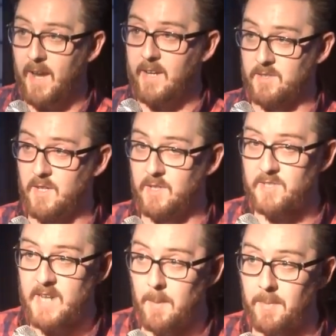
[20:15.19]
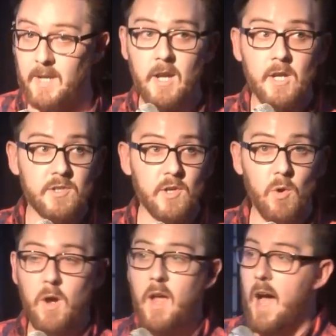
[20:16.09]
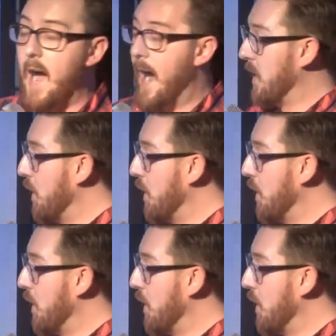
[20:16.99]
isn't as snappy. So I had